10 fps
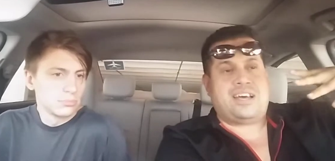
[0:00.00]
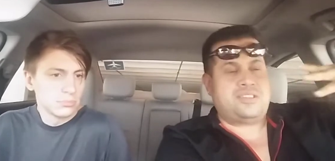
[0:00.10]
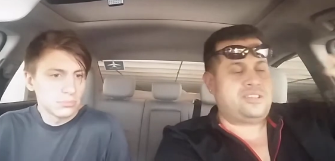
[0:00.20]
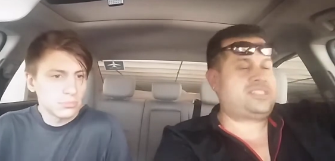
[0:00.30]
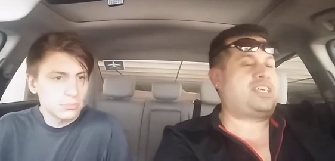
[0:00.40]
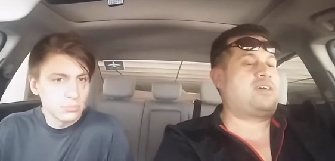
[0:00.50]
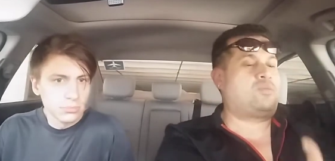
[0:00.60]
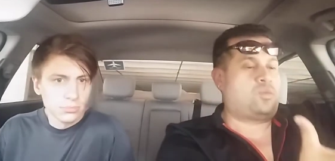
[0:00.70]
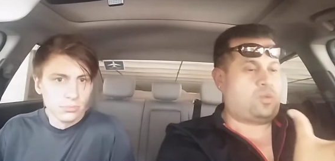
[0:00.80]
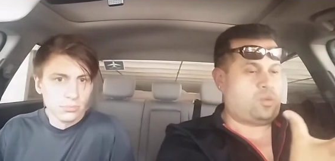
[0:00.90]

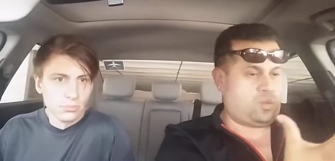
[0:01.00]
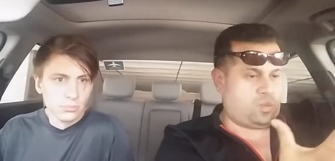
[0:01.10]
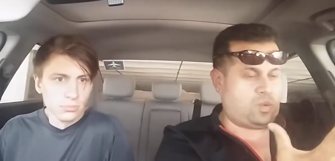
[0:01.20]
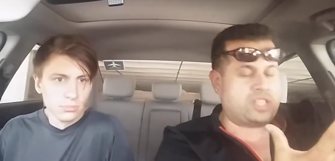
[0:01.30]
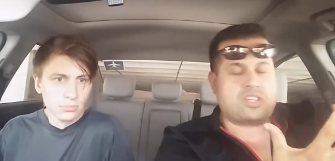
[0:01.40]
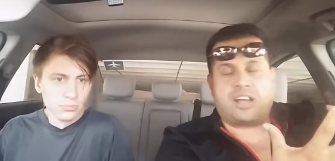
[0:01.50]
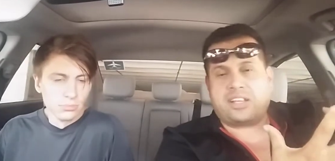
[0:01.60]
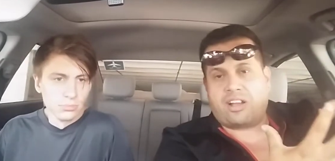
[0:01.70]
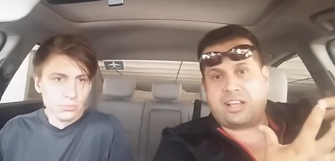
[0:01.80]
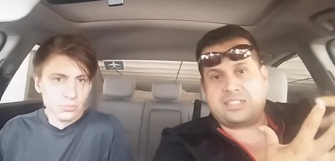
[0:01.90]
Speaker 1: understand what
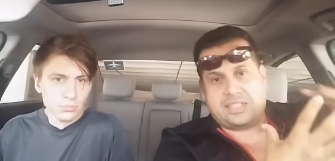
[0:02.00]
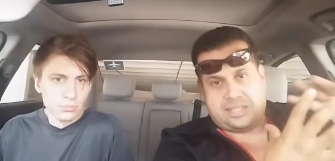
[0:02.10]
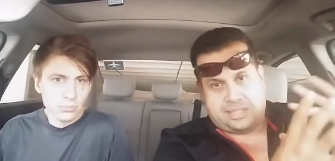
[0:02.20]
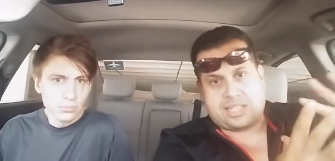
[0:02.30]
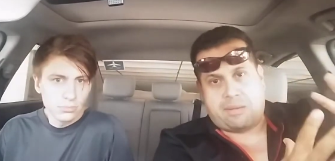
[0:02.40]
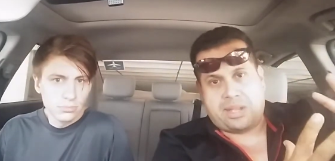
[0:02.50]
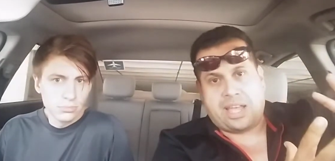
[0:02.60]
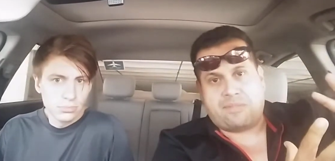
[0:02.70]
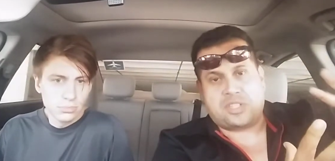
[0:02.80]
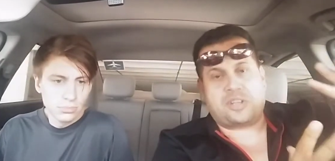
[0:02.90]
target audience this is coming
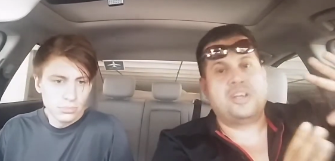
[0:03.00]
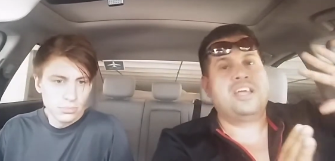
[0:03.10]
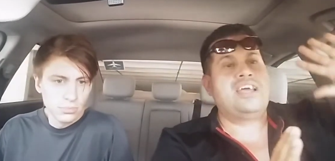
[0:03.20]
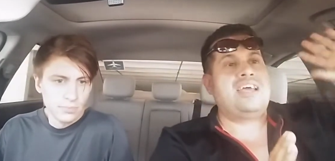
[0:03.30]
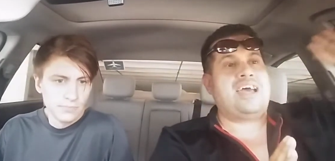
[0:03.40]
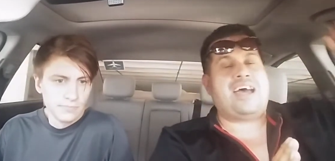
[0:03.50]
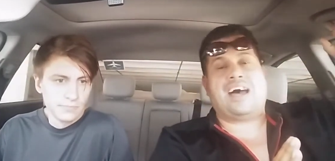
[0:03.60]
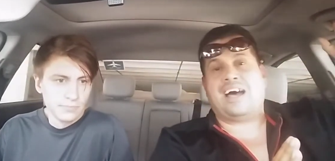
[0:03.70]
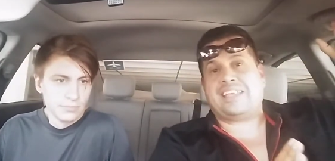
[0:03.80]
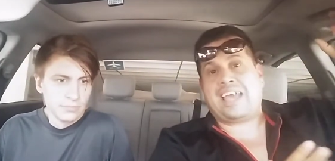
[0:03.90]
after.
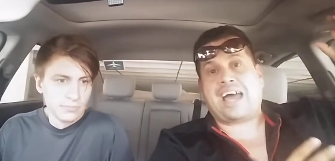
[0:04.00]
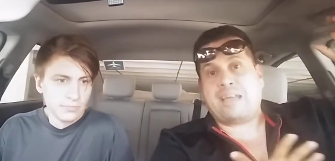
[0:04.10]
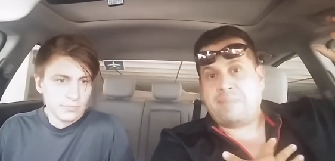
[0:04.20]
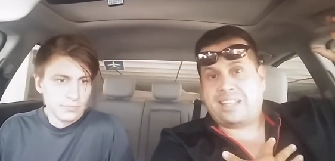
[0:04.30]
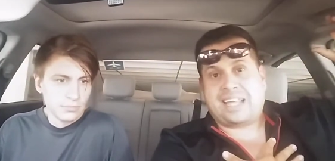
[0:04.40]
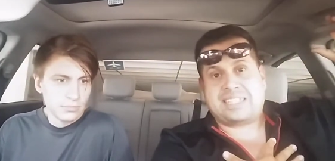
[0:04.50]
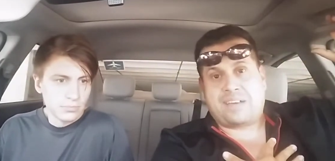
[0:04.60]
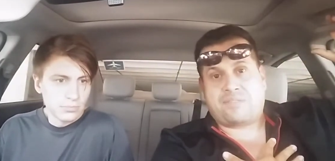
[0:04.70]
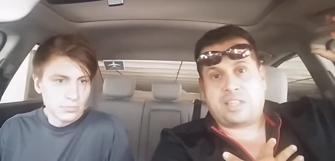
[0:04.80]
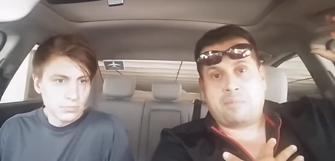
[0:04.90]
Uh, yeah, I may not
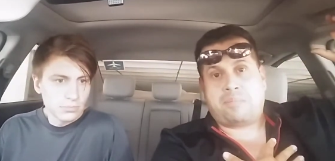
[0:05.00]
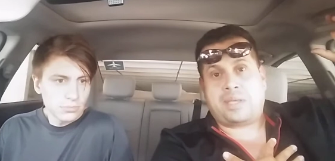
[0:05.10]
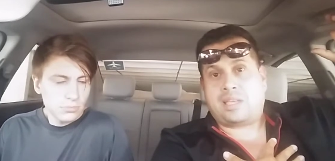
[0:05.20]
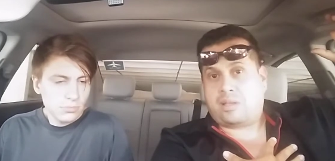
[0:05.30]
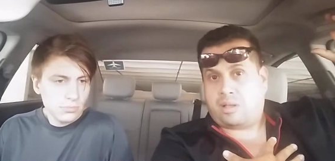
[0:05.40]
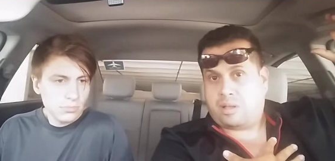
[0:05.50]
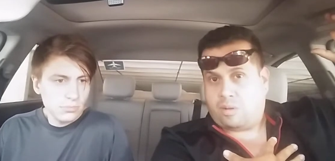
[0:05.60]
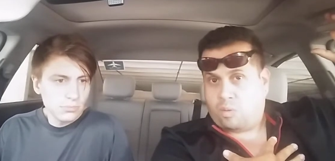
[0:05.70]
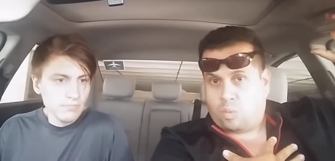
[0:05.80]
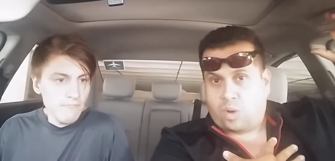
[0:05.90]
definitely be
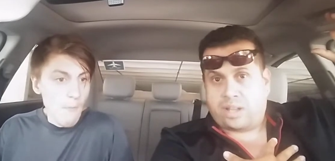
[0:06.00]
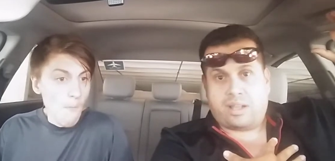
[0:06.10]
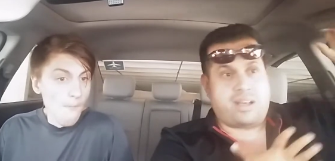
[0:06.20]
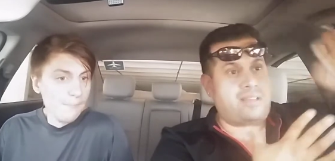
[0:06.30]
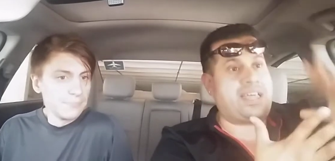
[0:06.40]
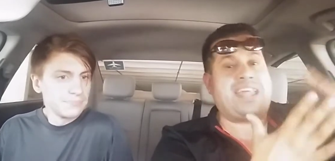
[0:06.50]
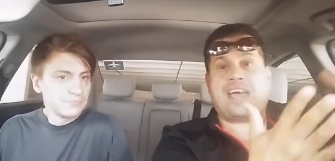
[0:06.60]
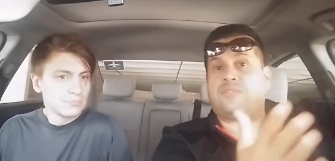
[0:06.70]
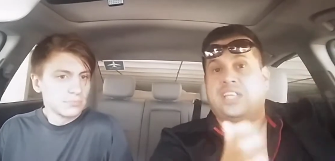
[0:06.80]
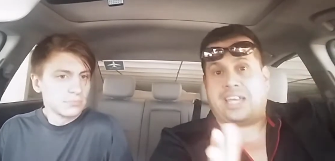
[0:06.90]
one uh, that
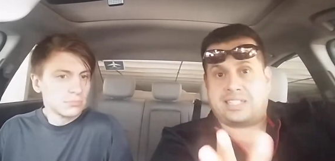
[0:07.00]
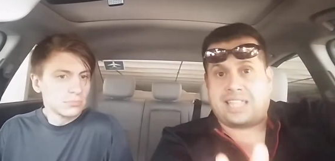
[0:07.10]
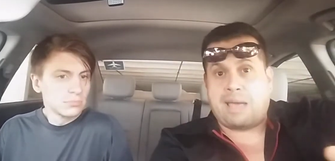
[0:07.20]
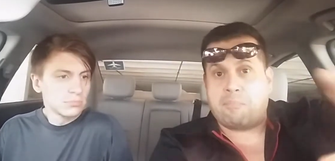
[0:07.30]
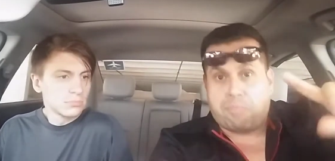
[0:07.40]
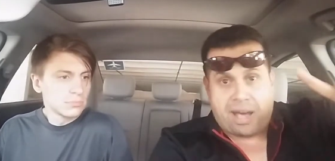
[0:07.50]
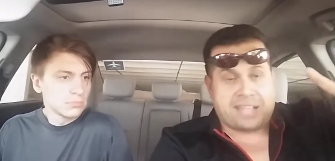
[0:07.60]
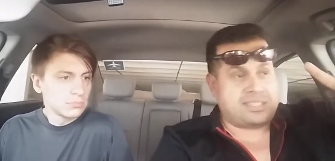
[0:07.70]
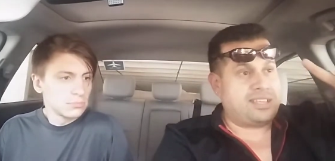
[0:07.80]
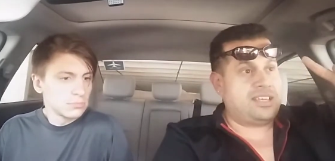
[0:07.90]
advocates that,
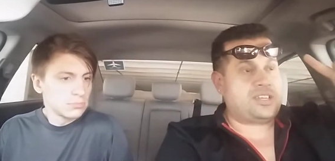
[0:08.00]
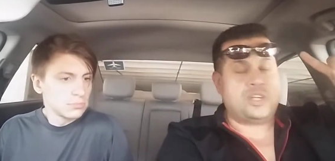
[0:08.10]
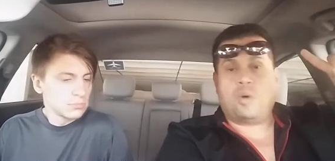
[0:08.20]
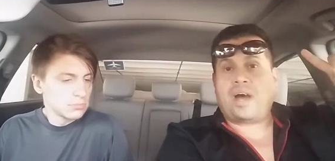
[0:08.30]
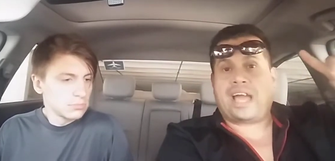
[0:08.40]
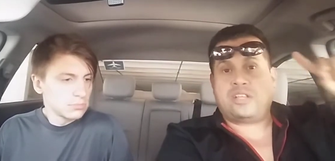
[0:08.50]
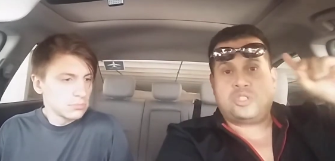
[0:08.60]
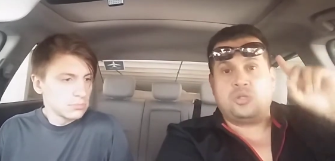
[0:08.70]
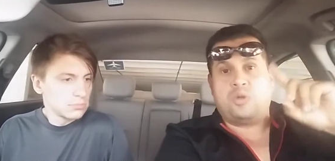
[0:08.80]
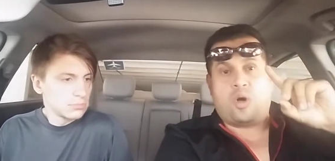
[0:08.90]
but you know what? I
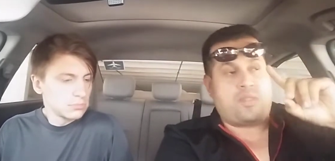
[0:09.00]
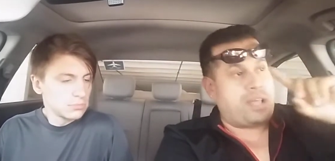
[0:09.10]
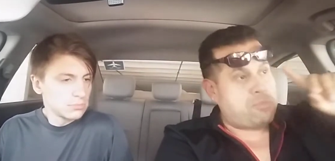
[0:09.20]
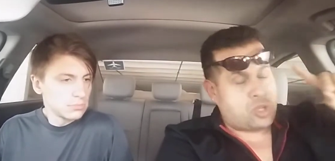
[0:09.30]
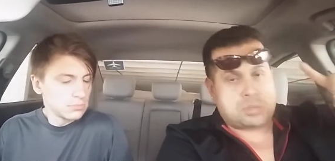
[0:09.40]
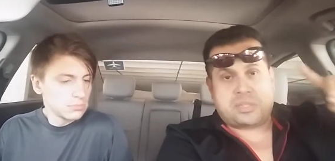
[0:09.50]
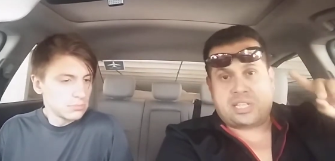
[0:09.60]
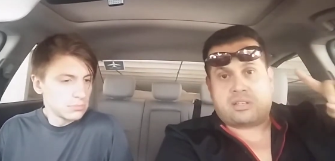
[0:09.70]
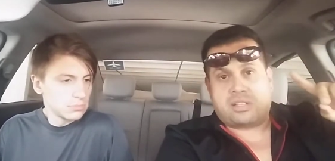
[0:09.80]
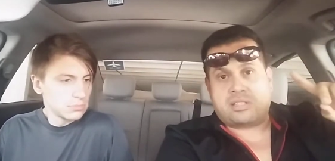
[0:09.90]
do know that those
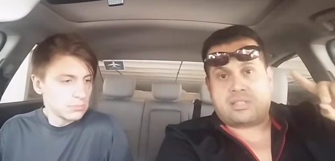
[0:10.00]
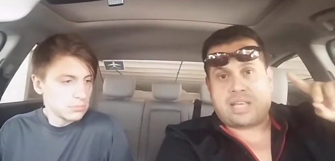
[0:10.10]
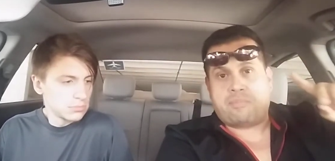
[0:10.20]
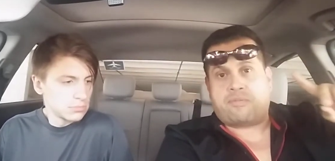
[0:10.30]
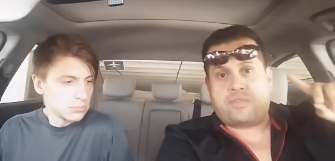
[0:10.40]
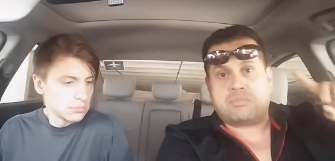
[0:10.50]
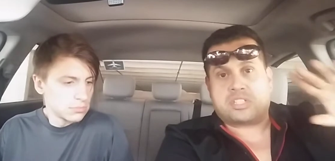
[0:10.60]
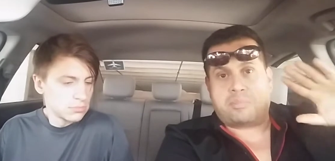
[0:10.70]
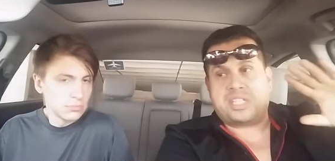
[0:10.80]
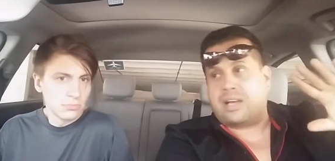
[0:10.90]
particular type of films
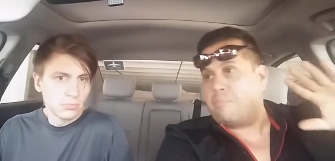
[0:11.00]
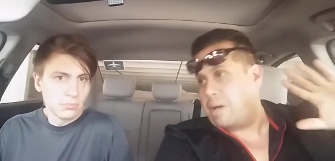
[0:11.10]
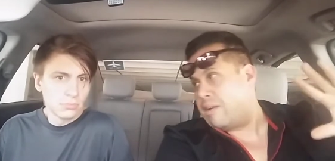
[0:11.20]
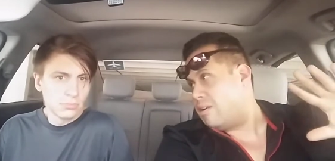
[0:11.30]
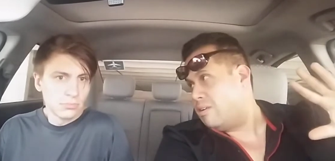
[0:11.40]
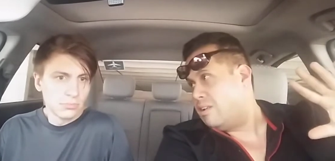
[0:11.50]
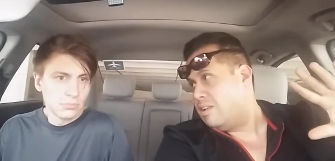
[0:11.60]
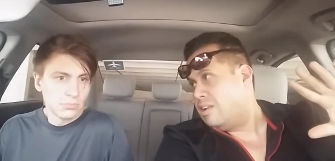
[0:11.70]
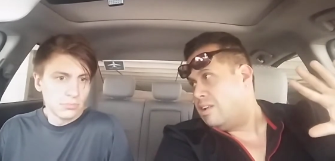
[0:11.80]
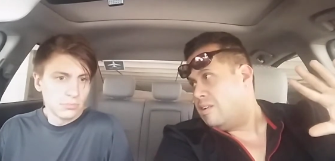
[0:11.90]
could be done better.
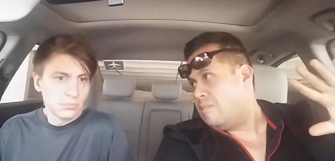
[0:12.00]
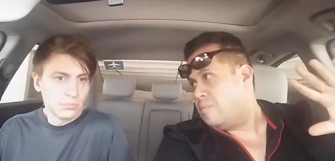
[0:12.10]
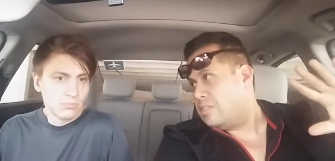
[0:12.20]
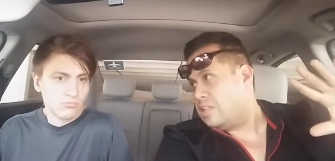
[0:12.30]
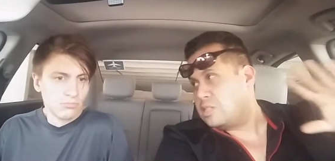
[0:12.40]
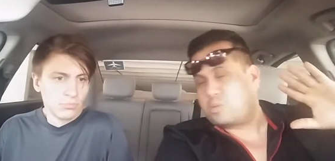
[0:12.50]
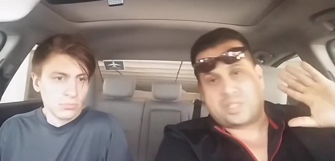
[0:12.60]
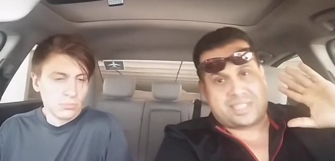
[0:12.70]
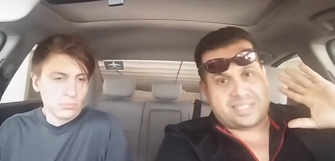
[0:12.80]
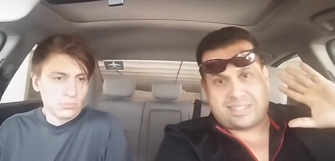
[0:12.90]
This
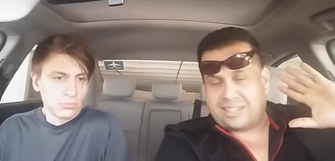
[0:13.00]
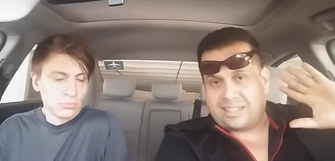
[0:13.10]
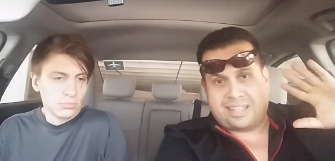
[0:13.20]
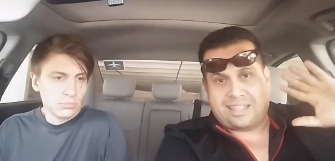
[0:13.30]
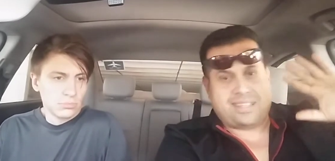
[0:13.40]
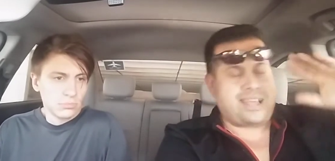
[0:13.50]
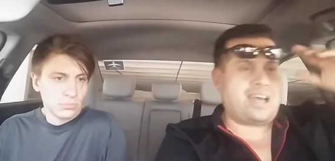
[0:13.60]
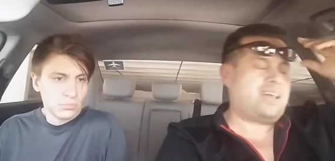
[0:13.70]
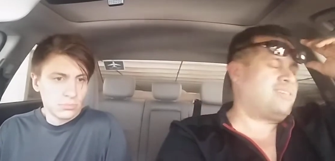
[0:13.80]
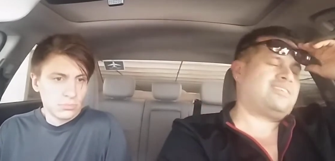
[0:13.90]
was
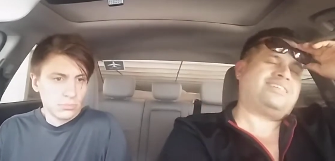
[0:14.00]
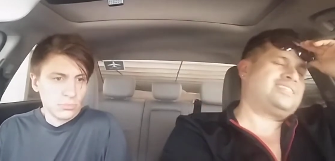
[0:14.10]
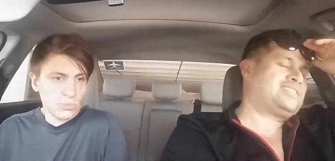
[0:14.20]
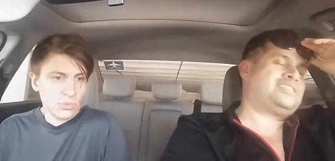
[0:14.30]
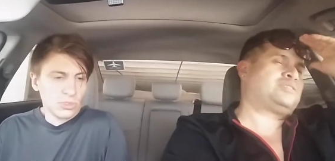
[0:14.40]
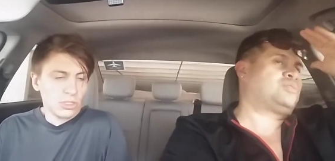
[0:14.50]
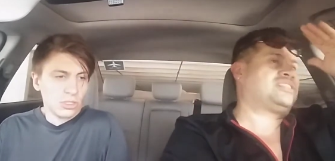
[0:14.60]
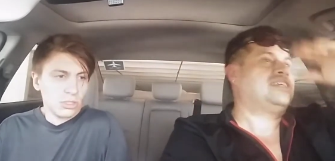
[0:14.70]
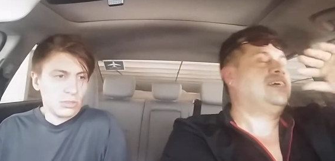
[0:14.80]
I don't know. This this was